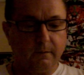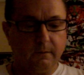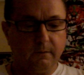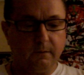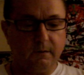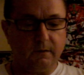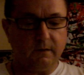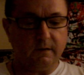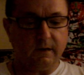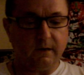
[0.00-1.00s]
30
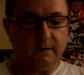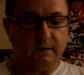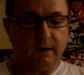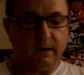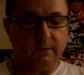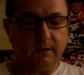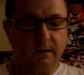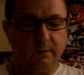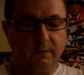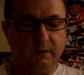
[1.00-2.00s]
seconds
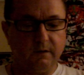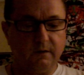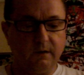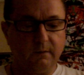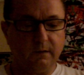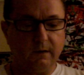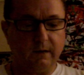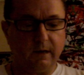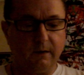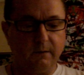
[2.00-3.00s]
countdown, but it seemed like
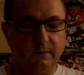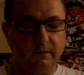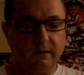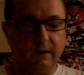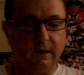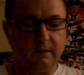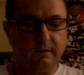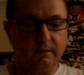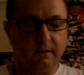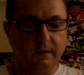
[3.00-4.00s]
hours again.
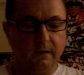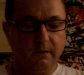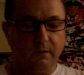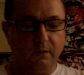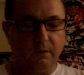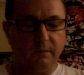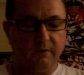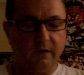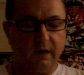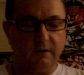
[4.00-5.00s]
The hum of
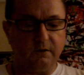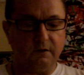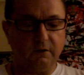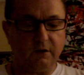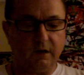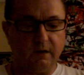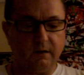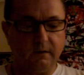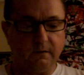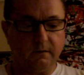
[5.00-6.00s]
the engines kicked
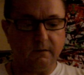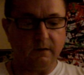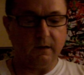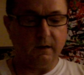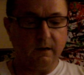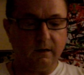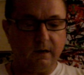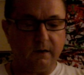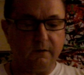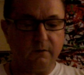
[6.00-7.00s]
in.
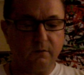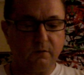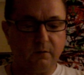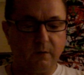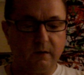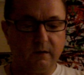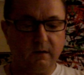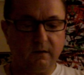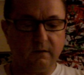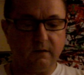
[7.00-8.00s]
Kerry was
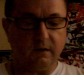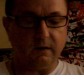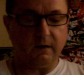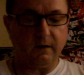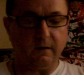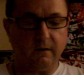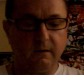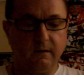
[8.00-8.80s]
sweating and said, no,